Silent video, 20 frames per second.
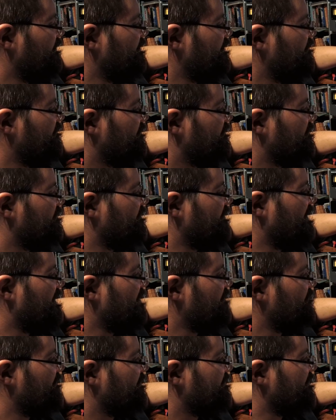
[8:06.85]
And there it says
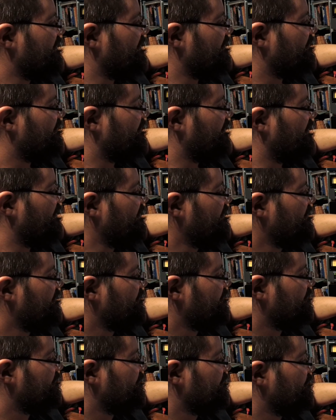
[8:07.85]
RX out there.
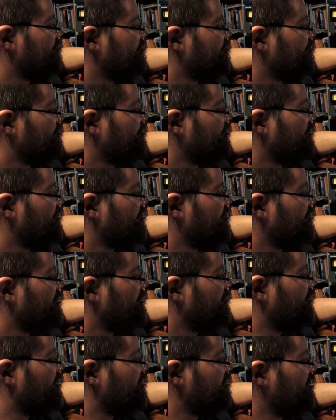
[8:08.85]

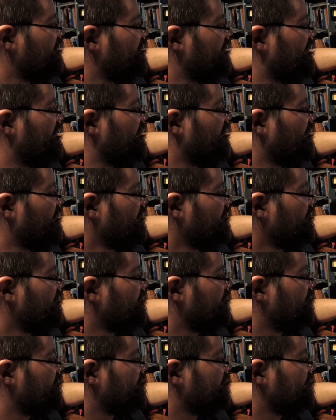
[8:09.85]
If I turn that on,
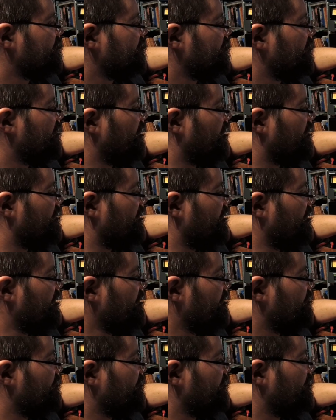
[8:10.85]
oh
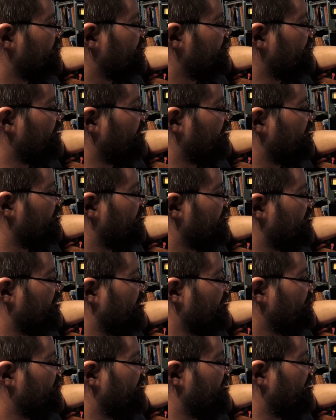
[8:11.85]
sorry, monitor
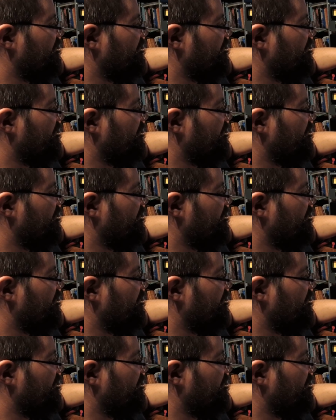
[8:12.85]
scope.